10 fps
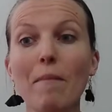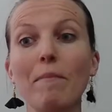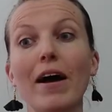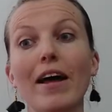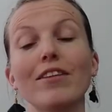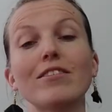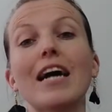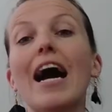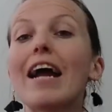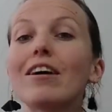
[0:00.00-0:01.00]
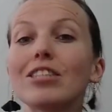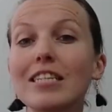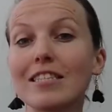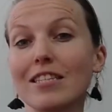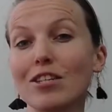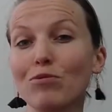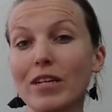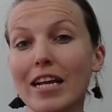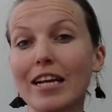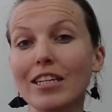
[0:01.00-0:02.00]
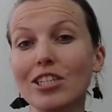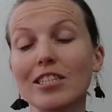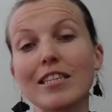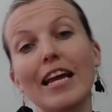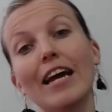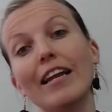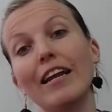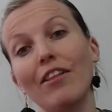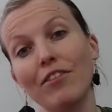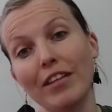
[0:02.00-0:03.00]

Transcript: but there's a higher chance that they'll read English than another